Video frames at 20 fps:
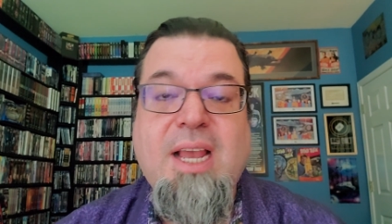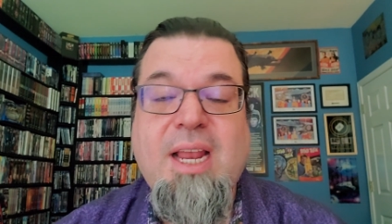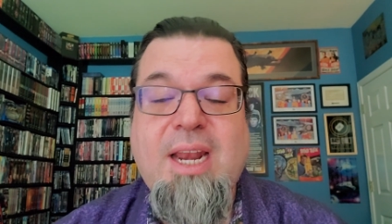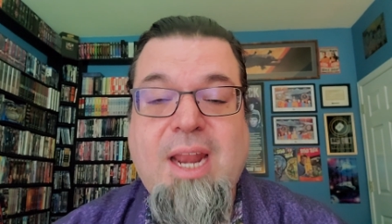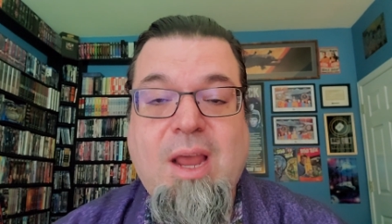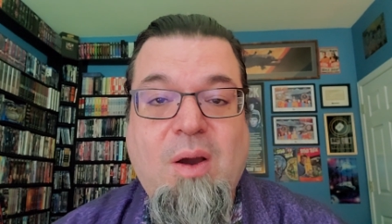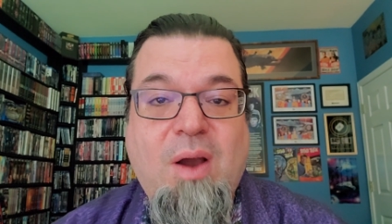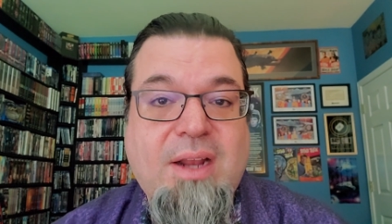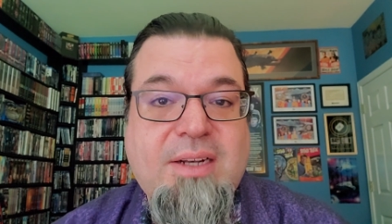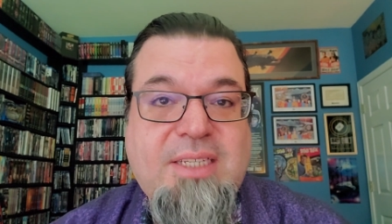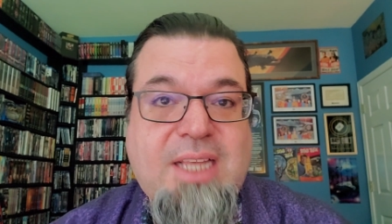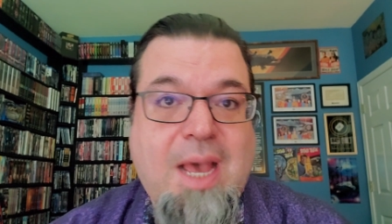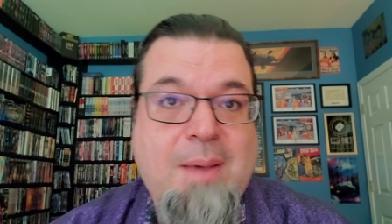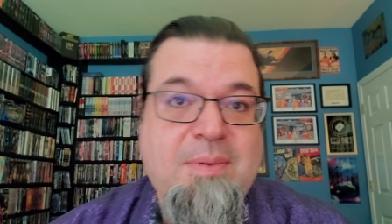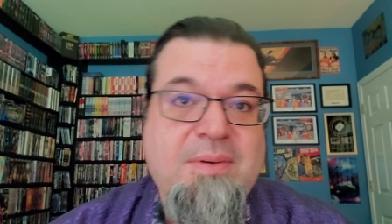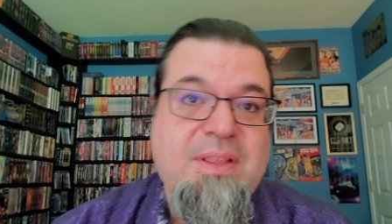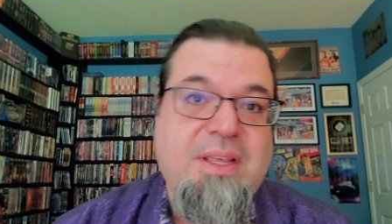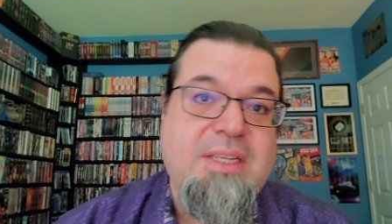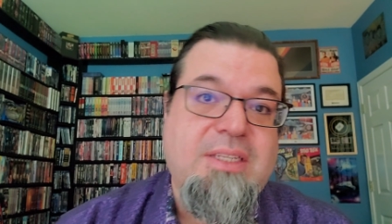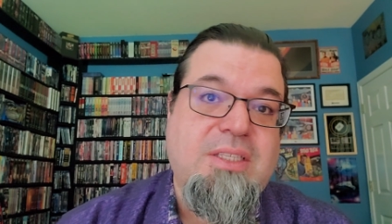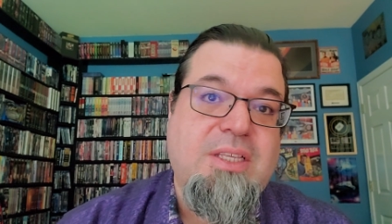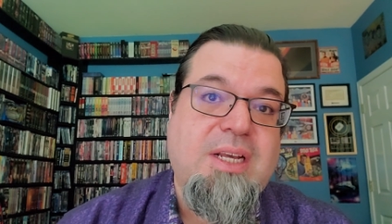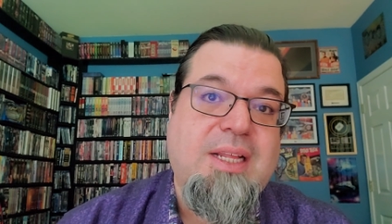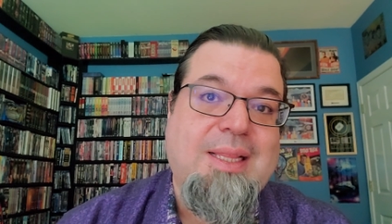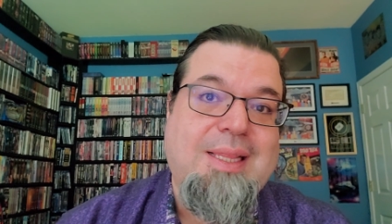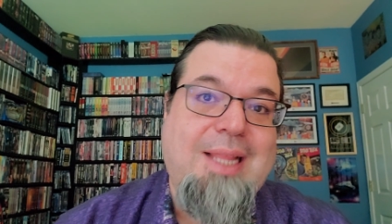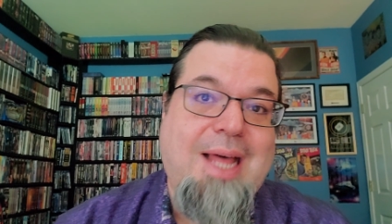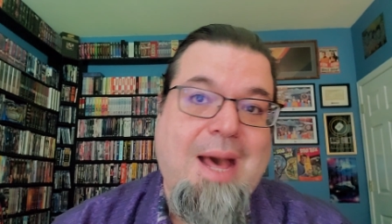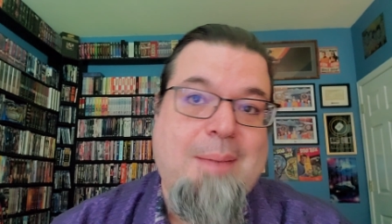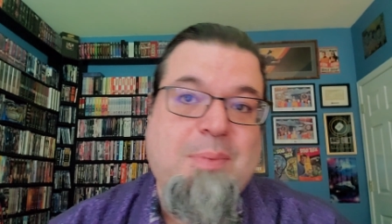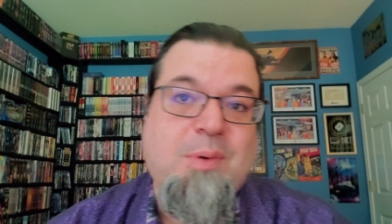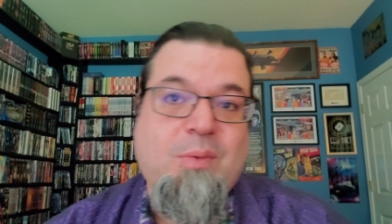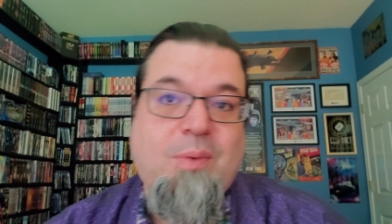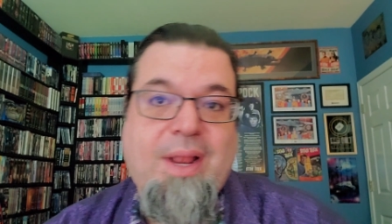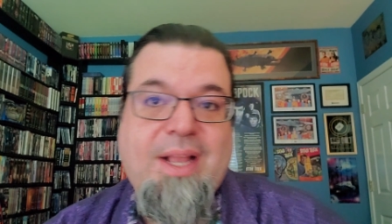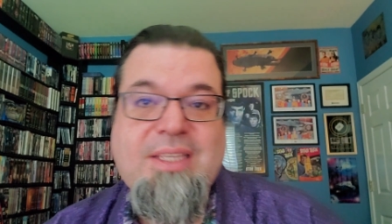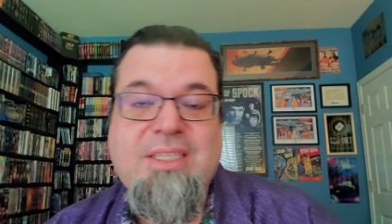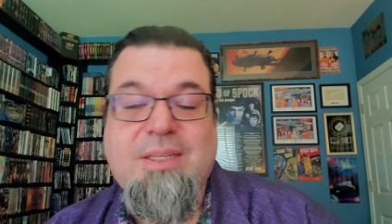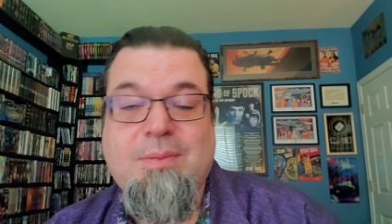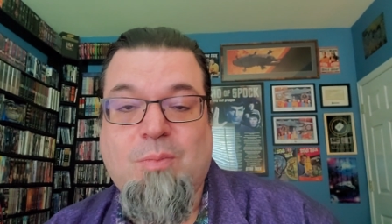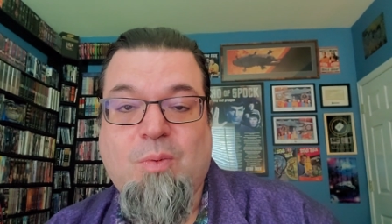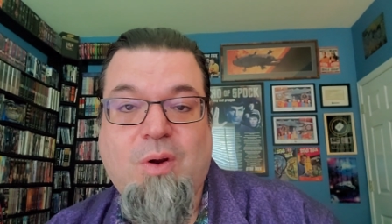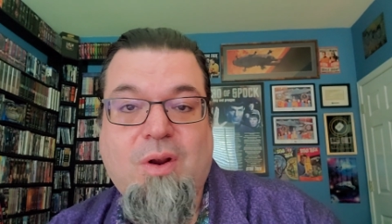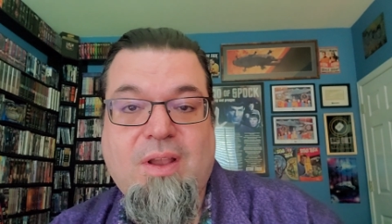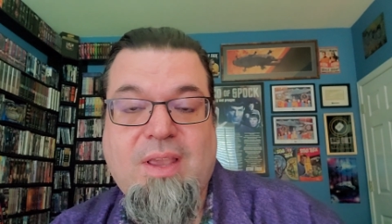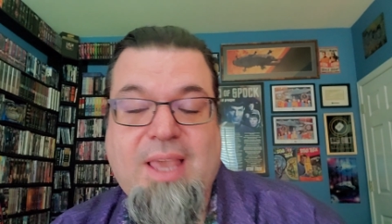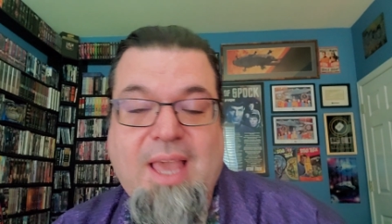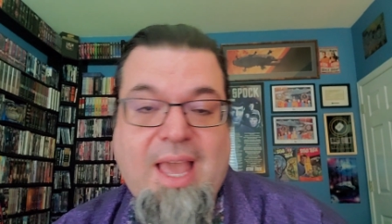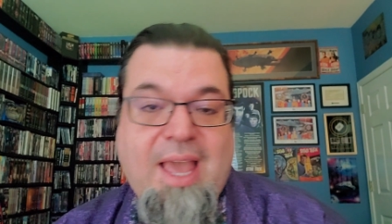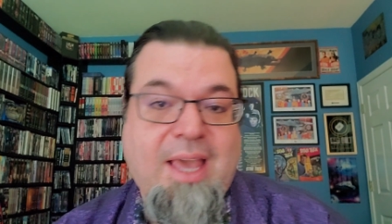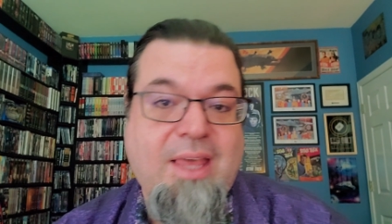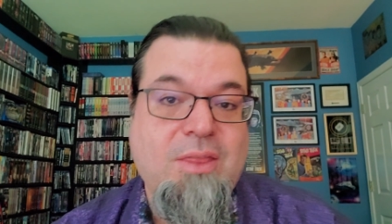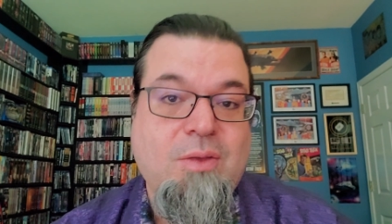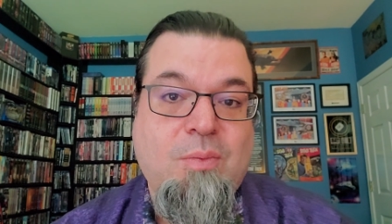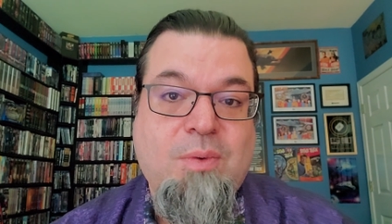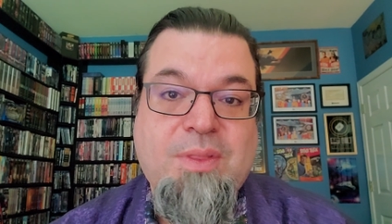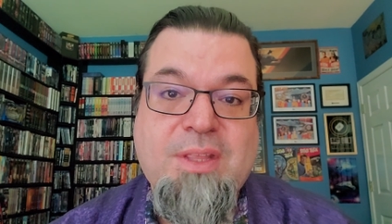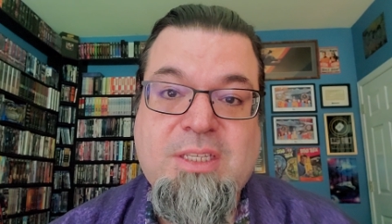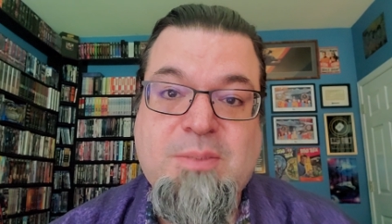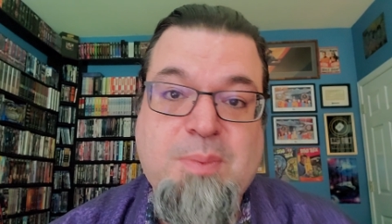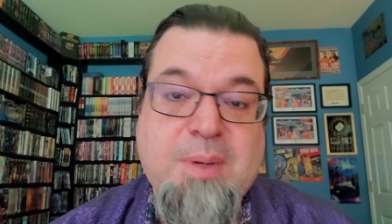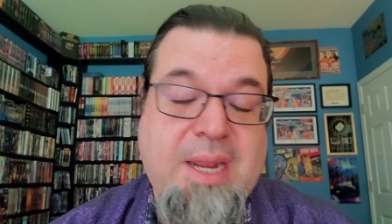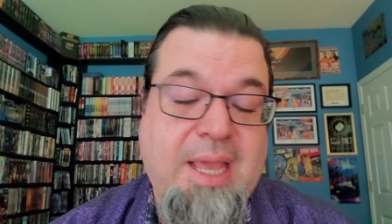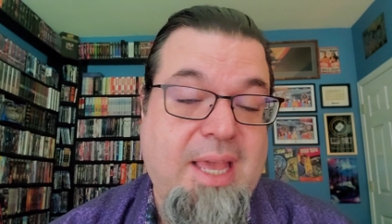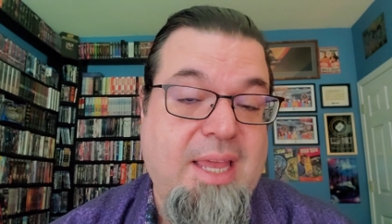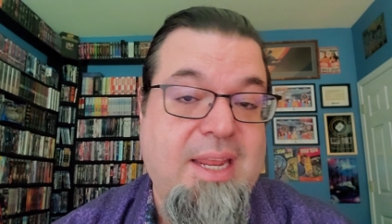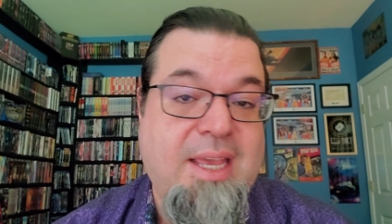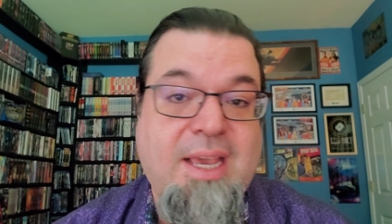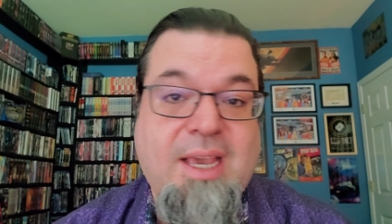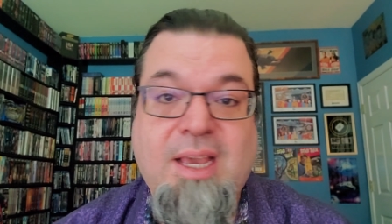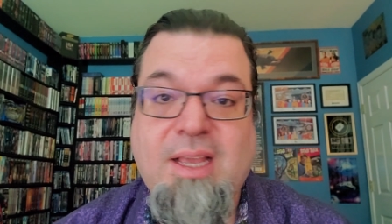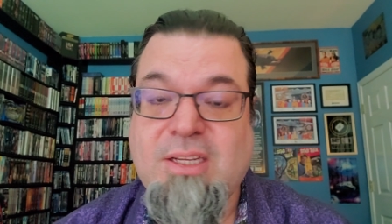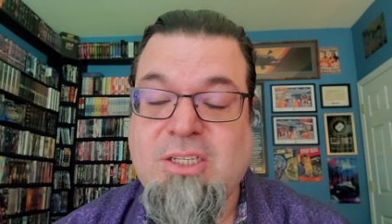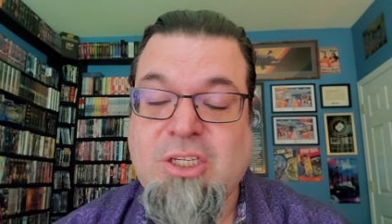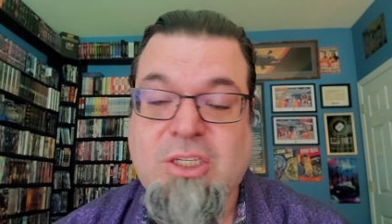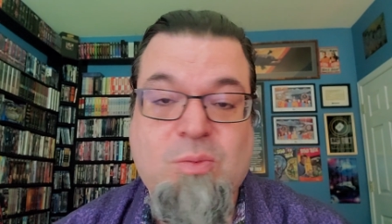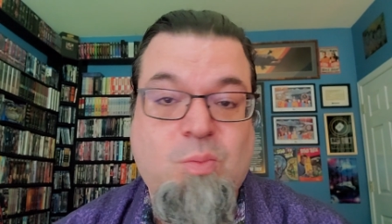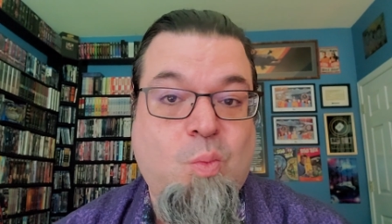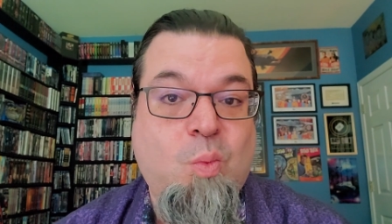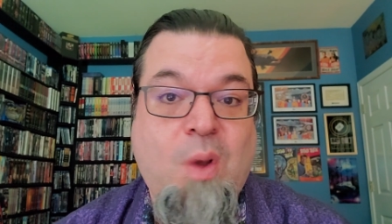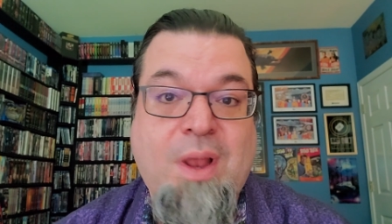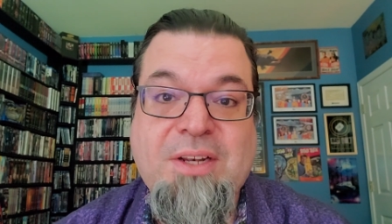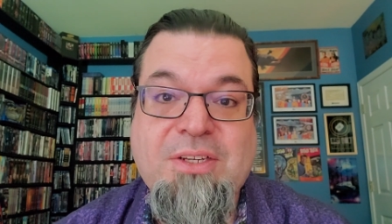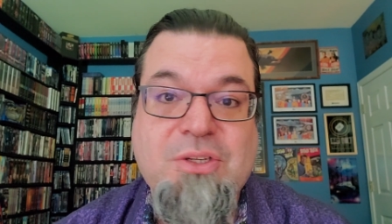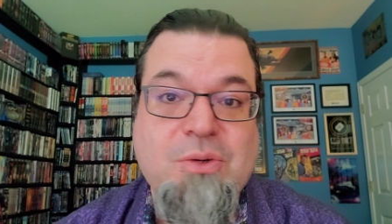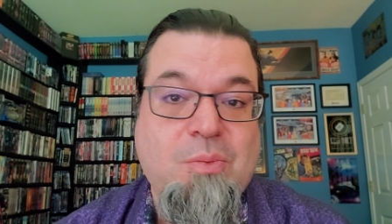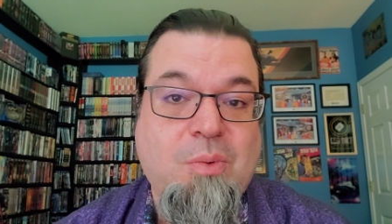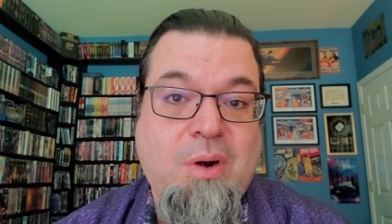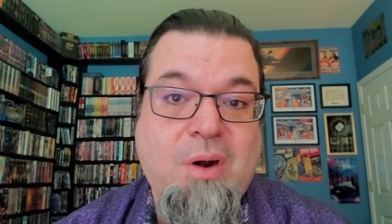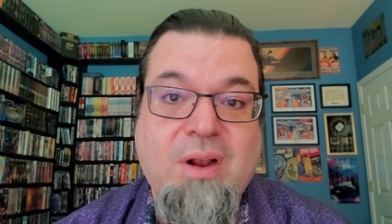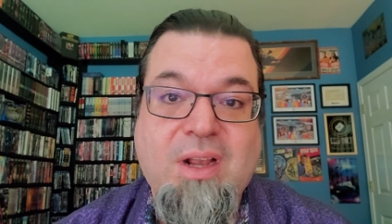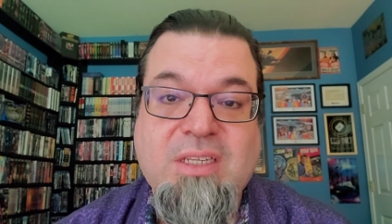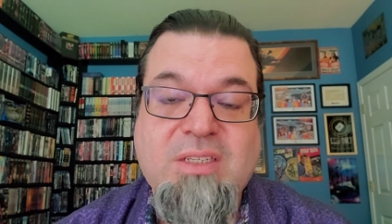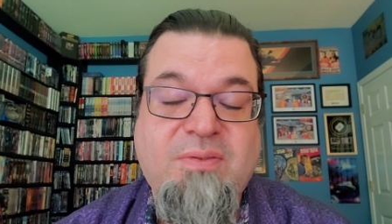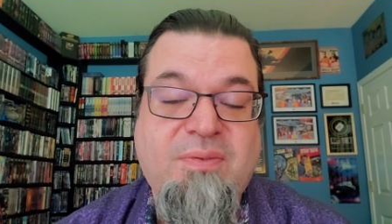Now, on top of this, the Clop ransomware gang, the one that's been hitting, just went to work as